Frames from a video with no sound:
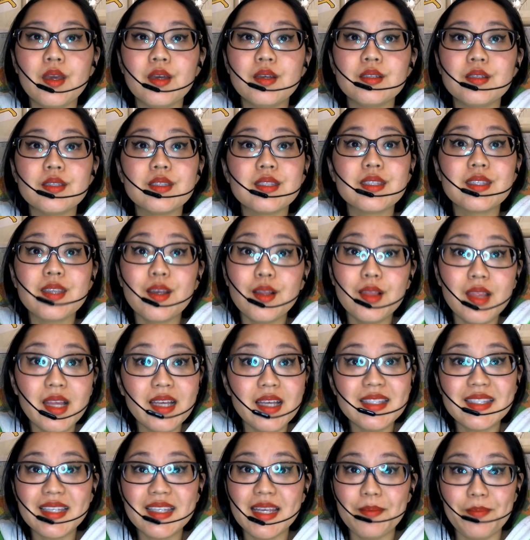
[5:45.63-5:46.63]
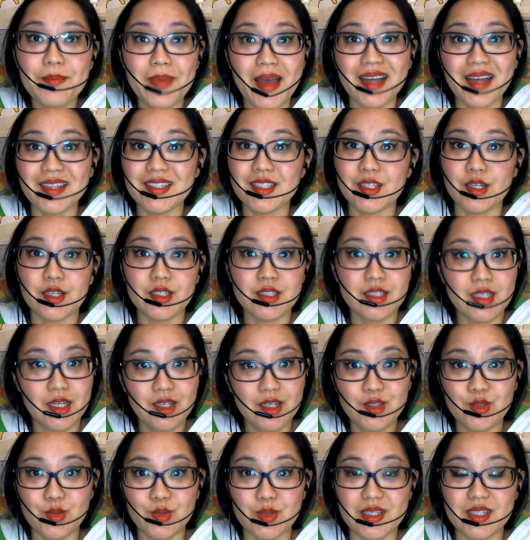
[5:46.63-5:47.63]
So let's get back to our tongue
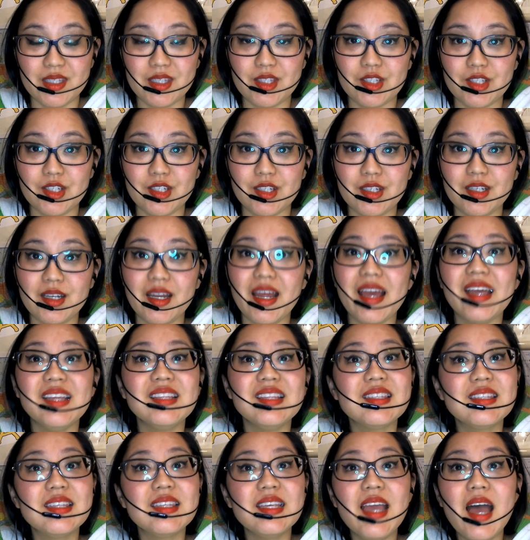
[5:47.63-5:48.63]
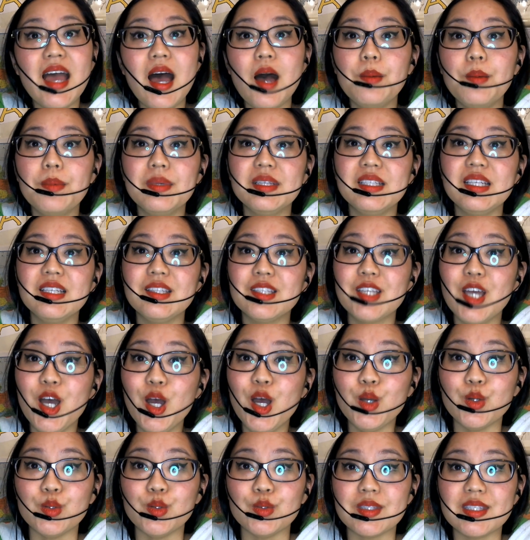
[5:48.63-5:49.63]
twister and see how many
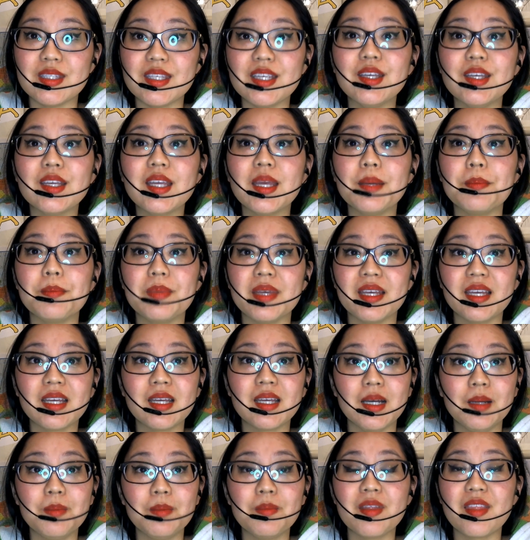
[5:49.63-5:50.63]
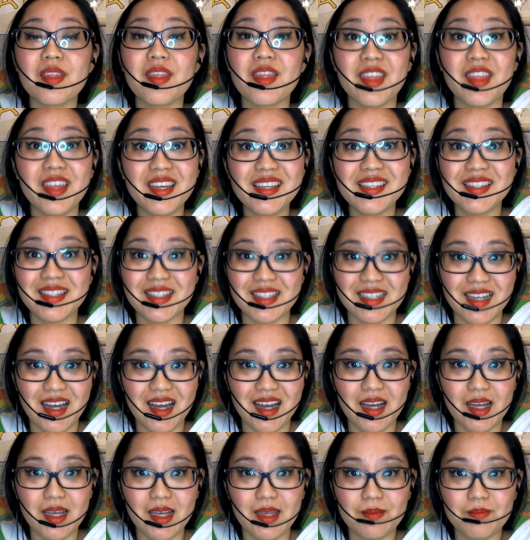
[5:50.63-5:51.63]
tones you can pick up this time.
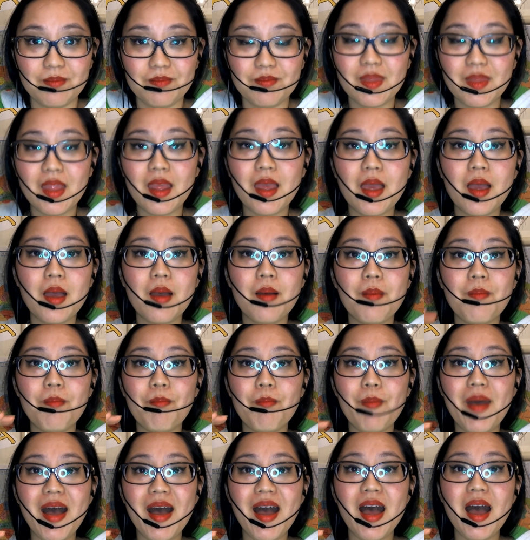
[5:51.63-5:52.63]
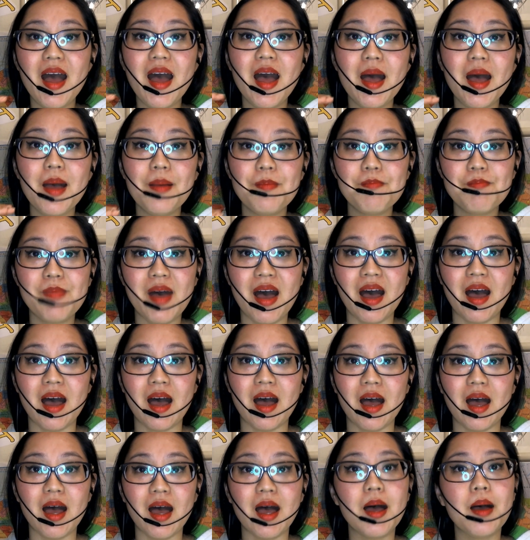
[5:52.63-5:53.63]
Mama,
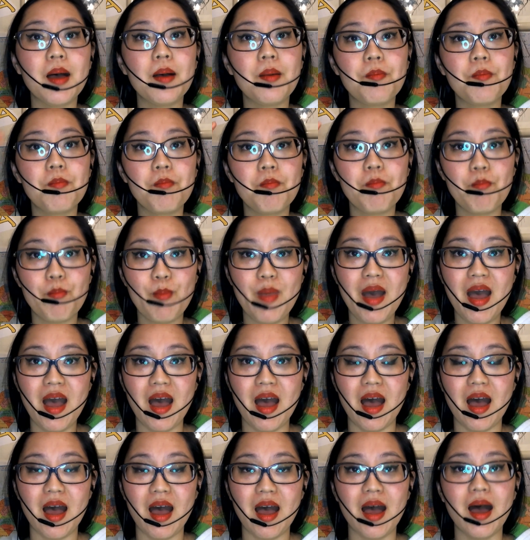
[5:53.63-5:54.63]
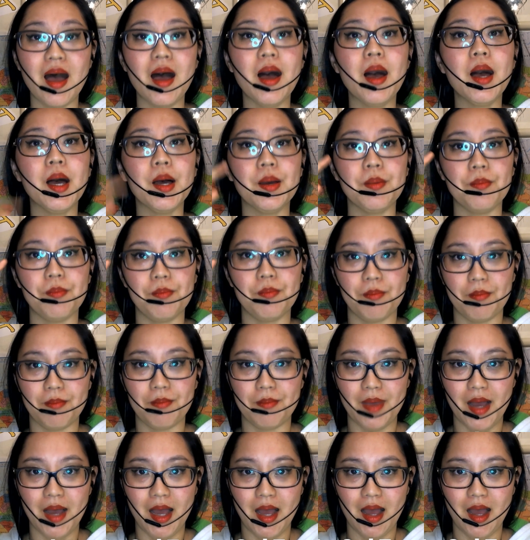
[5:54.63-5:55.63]
ma,
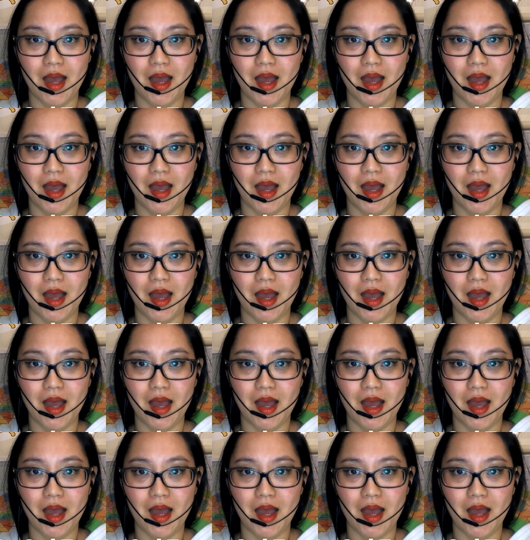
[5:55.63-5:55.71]
ma,